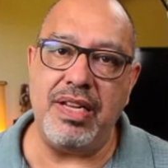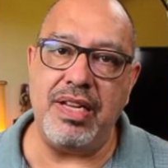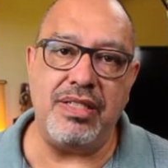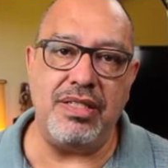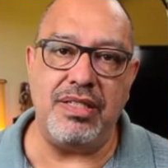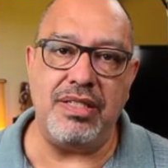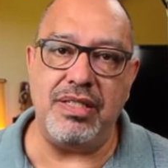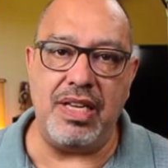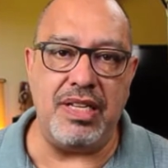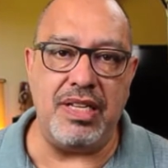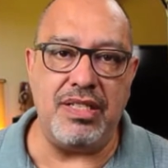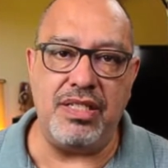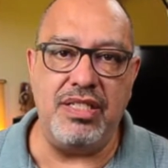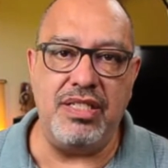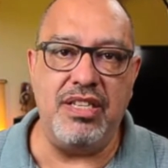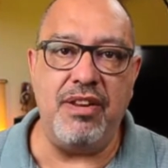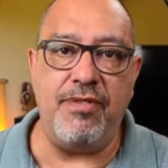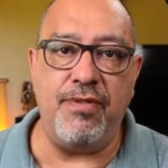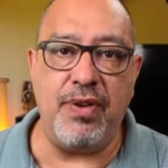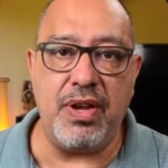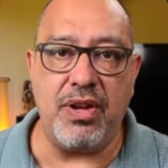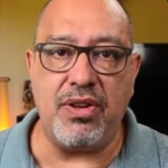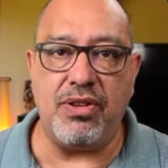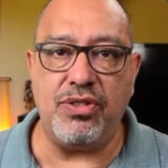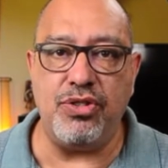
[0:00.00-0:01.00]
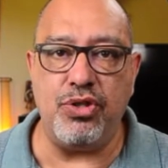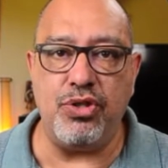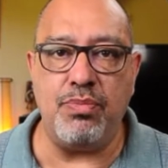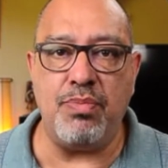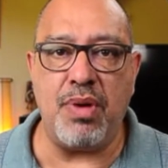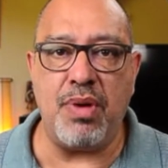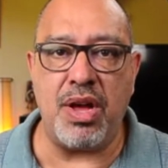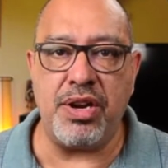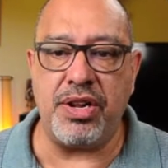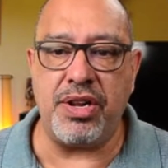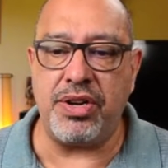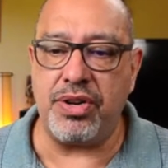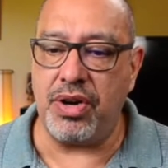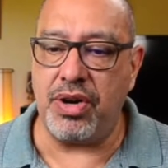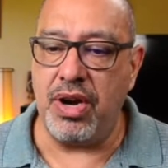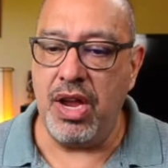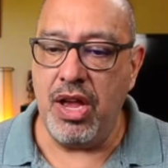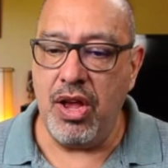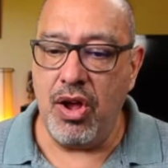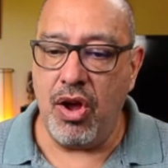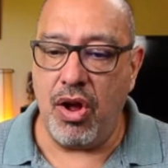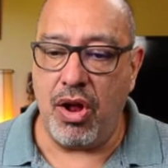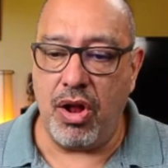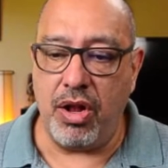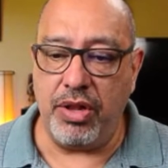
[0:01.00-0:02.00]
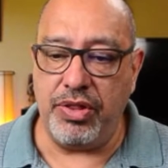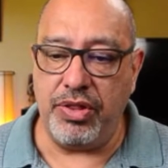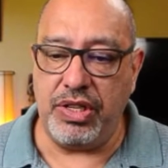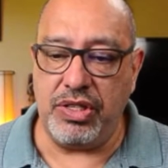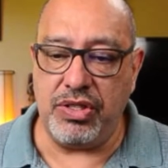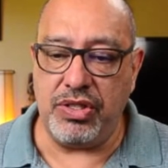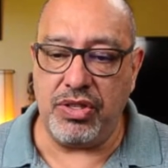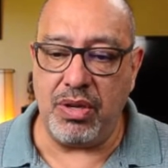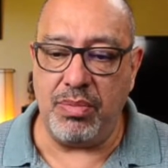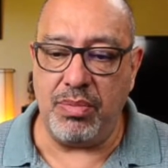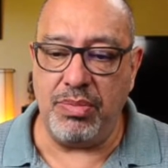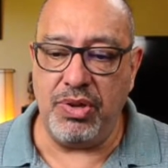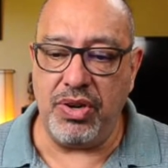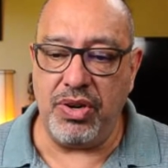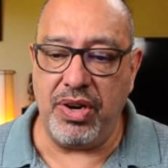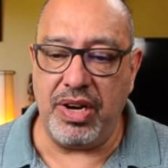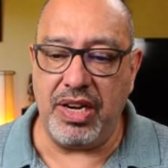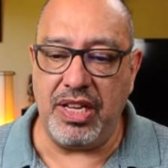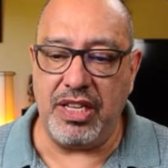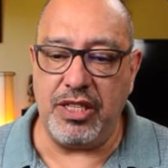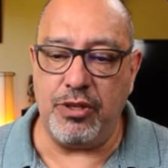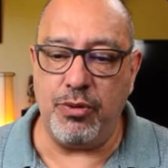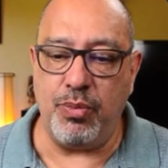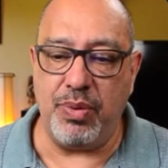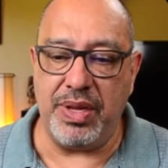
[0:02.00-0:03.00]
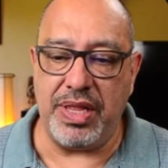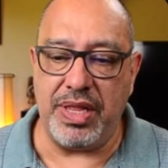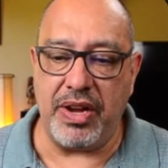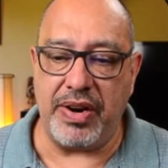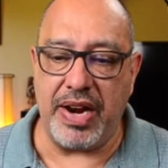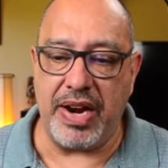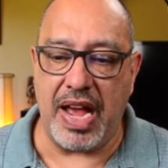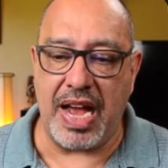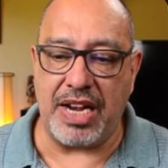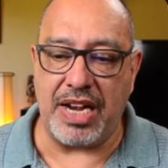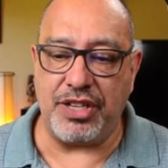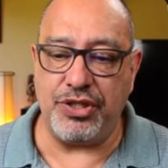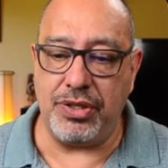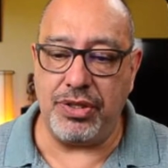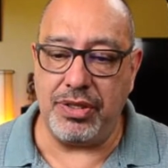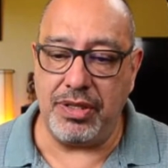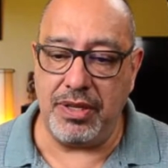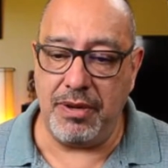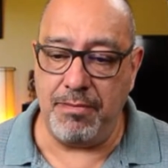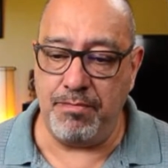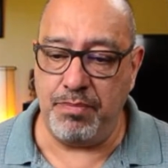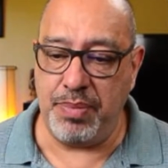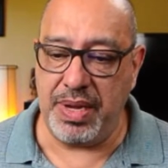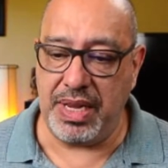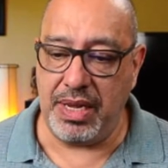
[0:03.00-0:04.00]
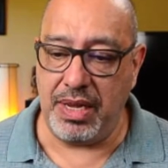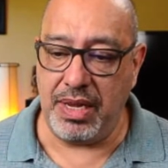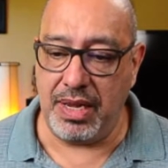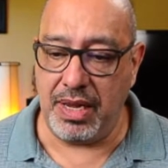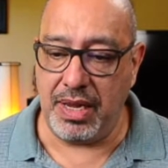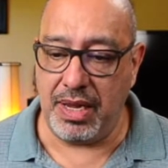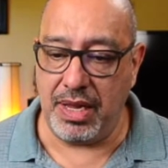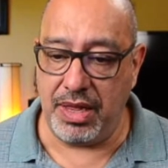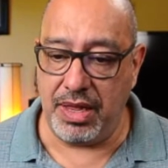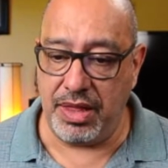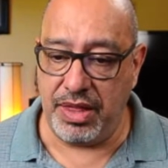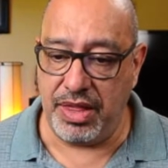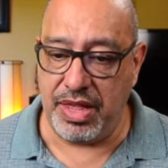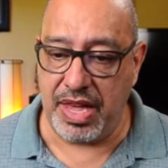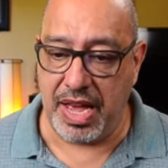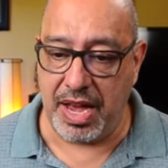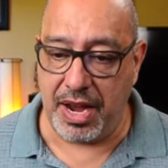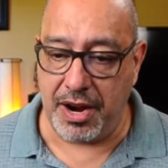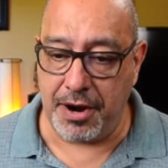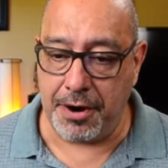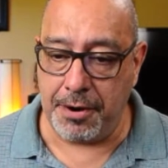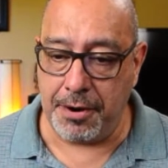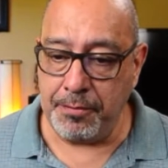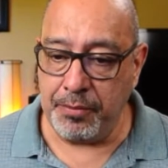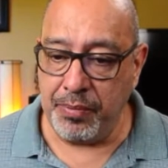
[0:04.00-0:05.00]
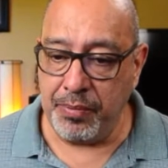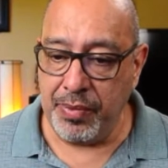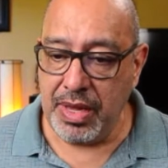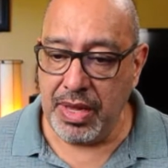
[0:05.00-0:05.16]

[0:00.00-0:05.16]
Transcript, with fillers: It's difficult to monitor all these communities without actually being there.